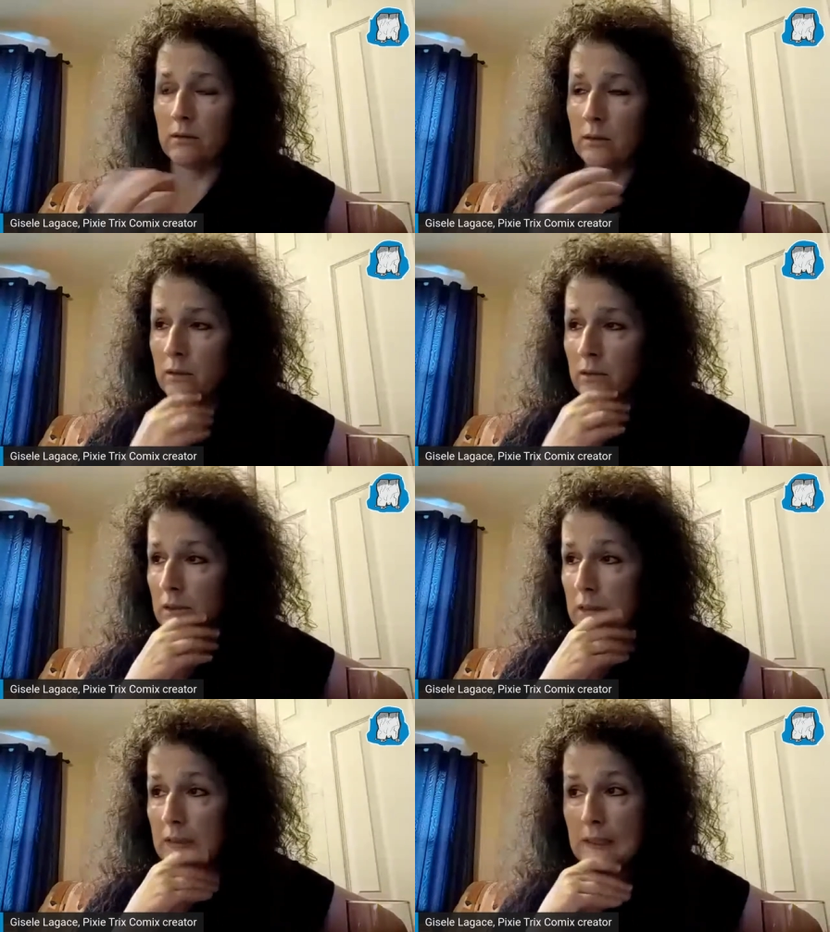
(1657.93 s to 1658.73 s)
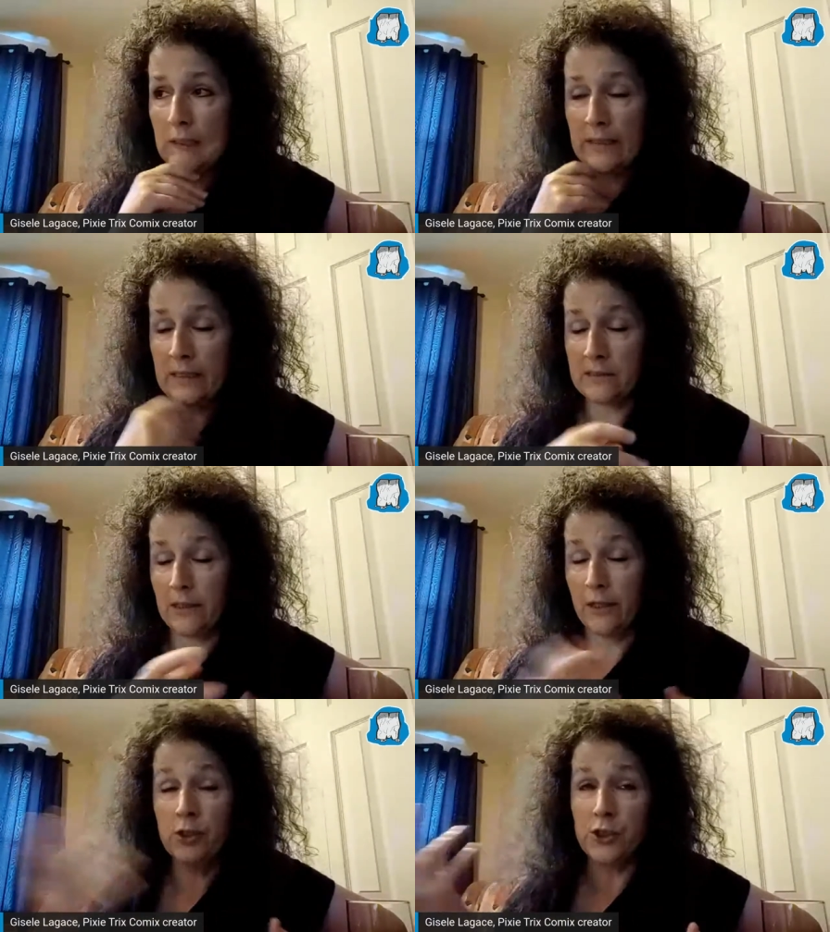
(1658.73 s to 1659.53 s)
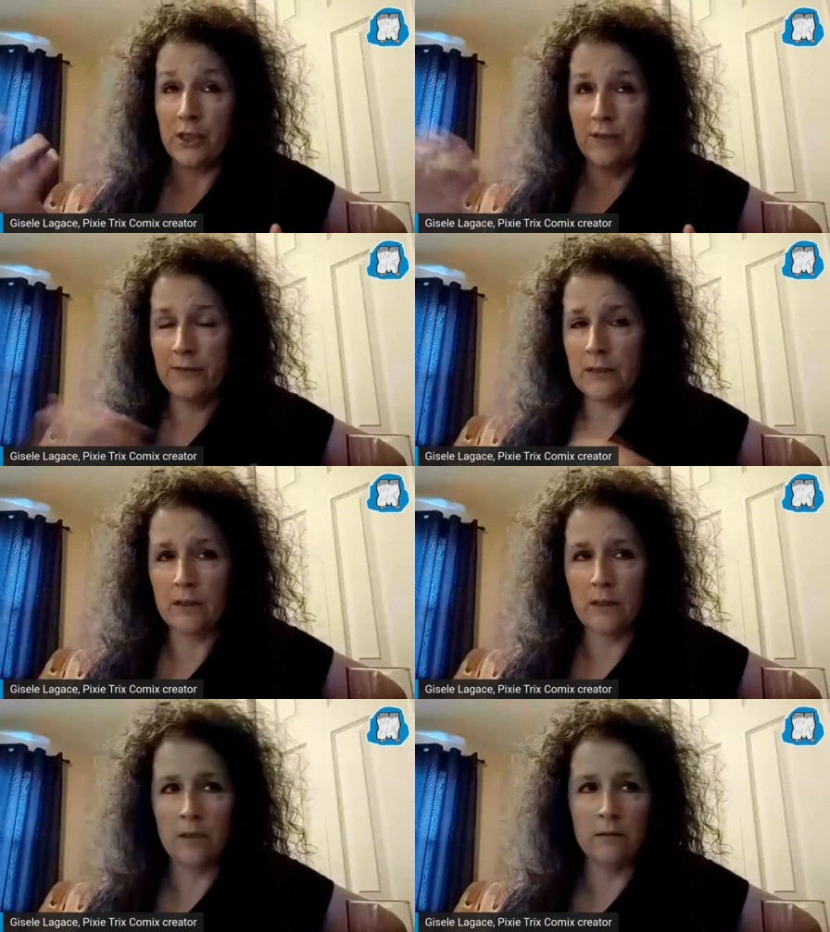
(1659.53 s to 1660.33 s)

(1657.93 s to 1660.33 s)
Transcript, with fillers: uh, I guess they unshelled it.